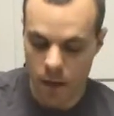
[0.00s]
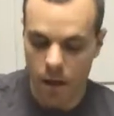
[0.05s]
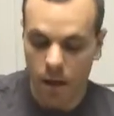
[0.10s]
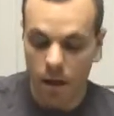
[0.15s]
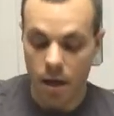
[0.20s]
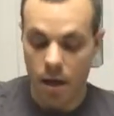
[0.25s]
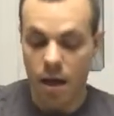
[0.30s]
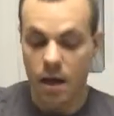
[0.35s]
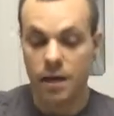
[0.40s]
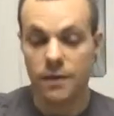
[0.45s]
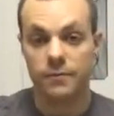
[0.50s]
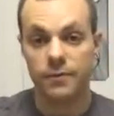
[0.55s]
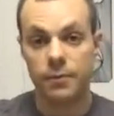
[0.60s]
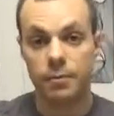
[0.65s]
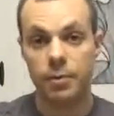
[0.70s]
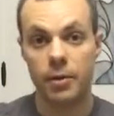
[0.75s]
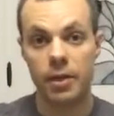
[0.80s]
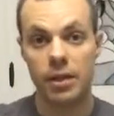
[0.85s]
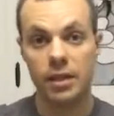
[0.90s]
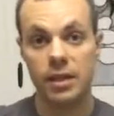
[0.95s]
And if you're
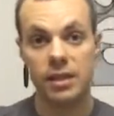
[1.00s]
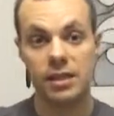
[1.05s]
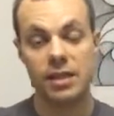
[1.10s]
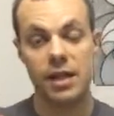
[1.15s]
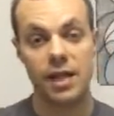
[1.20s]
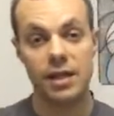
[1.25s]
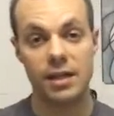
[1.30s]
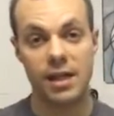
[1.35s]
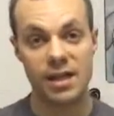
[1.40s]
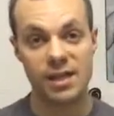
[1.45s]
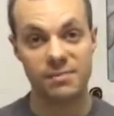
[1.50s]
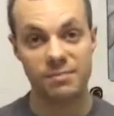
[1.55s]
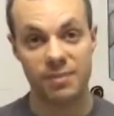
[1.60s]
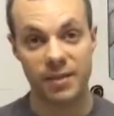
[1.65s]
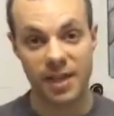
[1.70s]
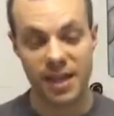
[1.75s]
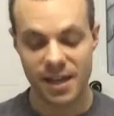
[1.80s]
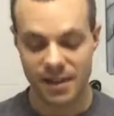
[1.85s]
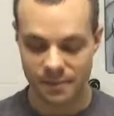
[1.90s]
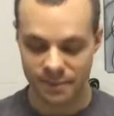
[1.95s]
putting this on a nice
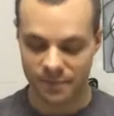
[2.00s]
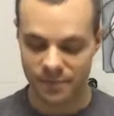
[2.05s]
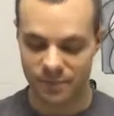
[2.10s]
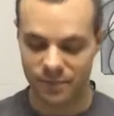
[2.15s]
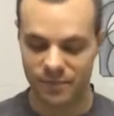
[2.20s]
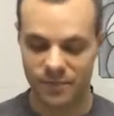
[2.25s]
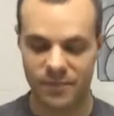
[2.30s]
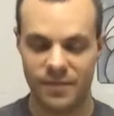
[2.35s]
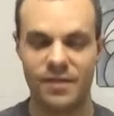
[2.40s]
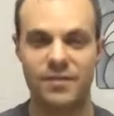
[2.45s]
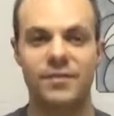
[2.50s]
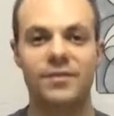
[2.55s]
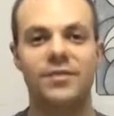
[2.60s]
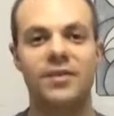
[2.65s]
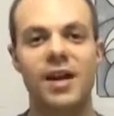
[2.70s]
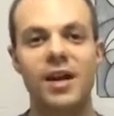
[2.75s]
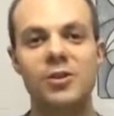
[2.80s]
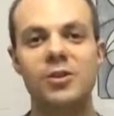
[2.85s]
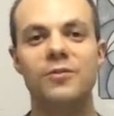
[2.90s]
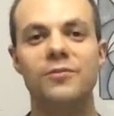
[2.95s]
plate, and you've
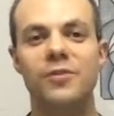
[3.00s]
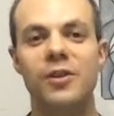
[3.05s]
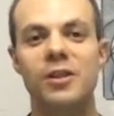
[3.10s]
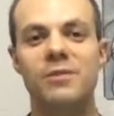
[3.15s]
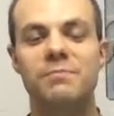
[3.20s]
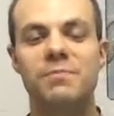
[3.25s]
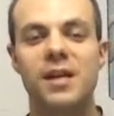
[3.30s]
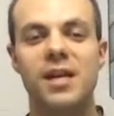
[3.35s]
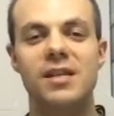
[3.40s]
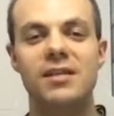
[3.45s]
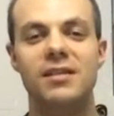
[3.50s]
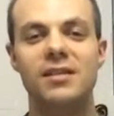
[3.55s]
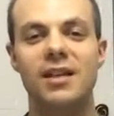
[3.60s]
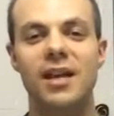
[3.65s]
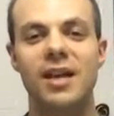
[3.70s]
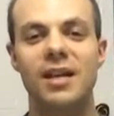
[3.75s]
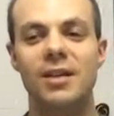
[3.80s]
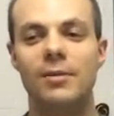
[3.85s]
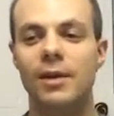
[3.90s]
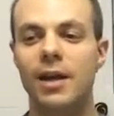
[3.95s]
got your fresh basil
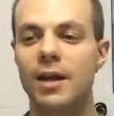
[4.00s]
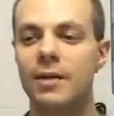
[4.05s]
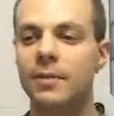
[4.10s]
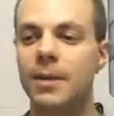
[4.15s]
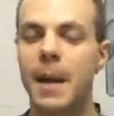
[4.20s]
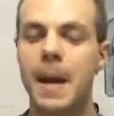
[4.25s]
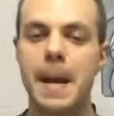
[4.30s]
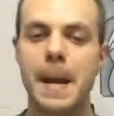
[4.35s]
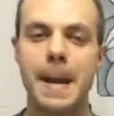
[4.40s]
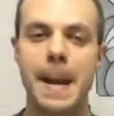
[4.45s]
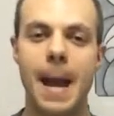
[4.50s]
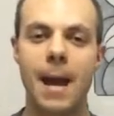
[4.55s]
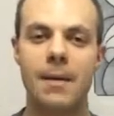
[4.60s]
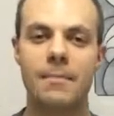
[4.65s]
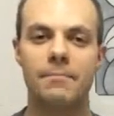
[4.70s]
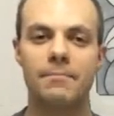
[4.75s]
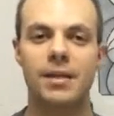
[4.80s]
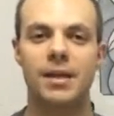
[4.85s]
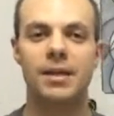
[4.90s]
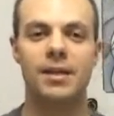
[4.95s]
lying around,
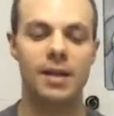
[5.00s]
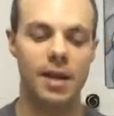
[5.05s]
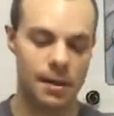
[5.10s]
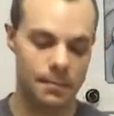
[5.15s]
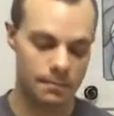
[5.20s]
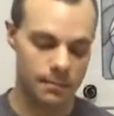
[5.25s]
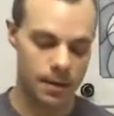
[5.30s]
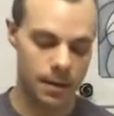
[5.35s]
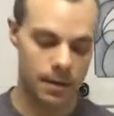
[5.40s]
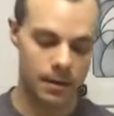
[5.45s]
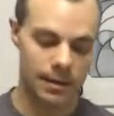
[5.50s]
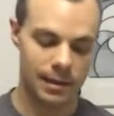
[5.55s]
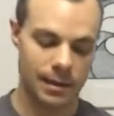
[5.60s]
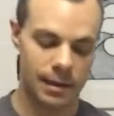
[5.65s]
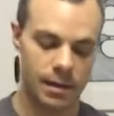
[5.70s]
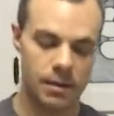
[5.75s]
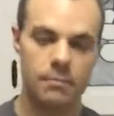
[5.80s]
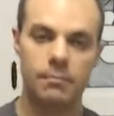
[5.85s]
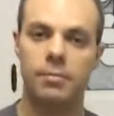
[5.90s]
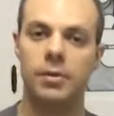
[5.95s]
pick it up,
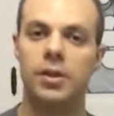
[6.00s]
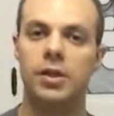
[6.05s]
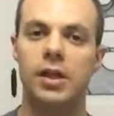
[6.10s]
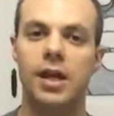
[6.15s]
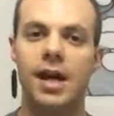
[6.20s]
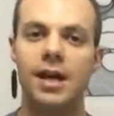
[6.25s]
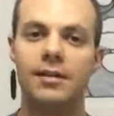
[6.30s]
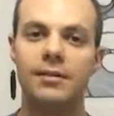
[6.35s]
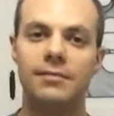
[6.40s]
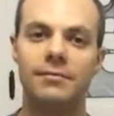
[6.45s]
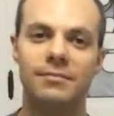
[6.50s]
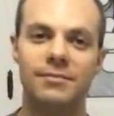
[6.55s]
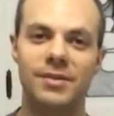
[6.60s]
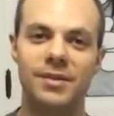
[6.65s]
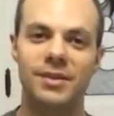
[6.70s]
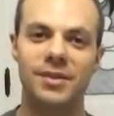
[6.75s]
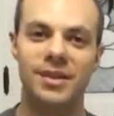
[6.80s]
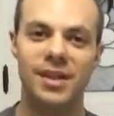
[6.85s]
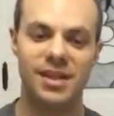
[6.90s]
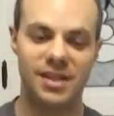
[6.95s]
put it on,
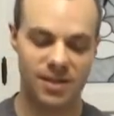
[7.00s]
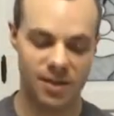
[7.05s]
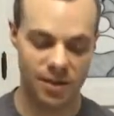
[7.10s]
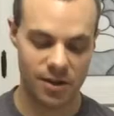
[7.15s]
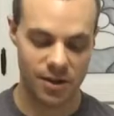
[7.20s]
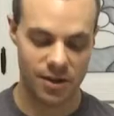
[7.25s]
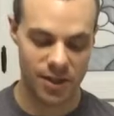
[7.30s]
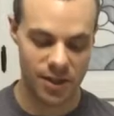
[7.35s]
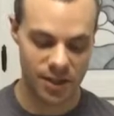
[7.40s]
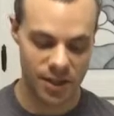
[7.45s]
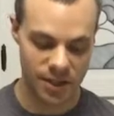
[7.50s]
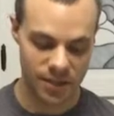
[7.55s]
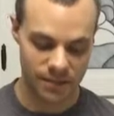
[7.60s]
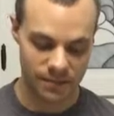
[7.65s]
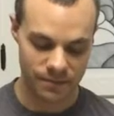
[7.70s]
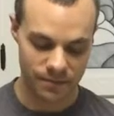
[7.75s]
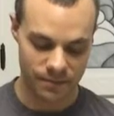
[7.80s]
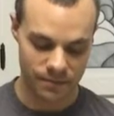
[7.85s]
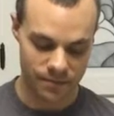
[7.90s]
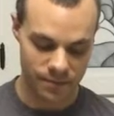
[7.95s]
nice garnish,
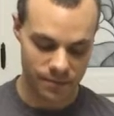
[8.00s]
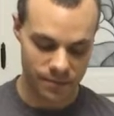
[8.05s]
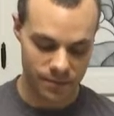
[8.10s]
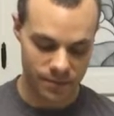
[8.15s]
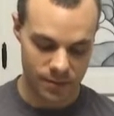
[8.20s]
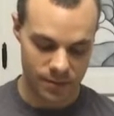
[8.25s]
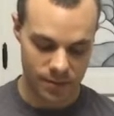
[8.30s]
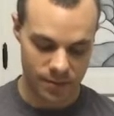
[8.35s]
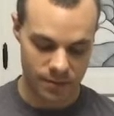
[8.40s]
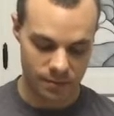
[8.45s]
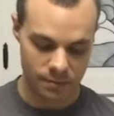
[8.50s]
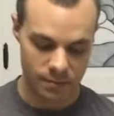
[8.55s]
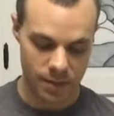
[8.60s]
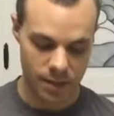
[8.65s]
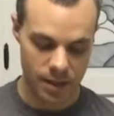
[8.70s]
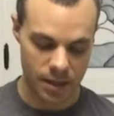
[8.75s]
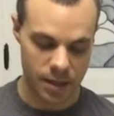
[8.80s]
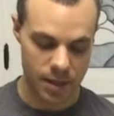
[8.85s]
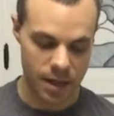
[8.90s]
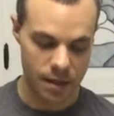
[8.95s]

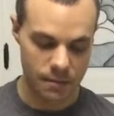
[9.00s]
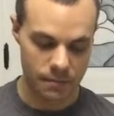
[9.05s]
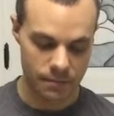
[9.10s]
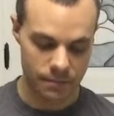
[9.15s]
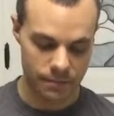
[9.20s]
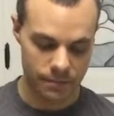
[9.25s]
pick it up,